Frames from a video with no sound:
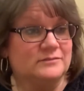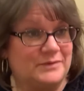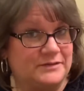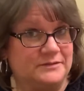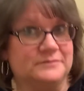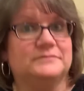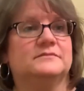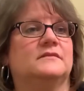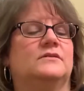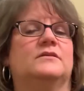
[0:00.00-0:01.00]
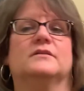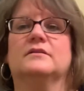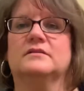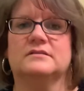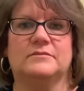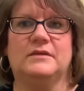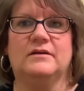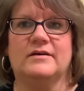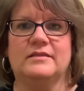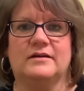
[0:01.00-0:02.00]
belt, you can learn something
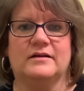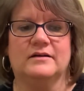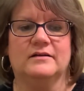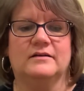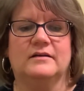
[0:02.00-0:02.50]
on there.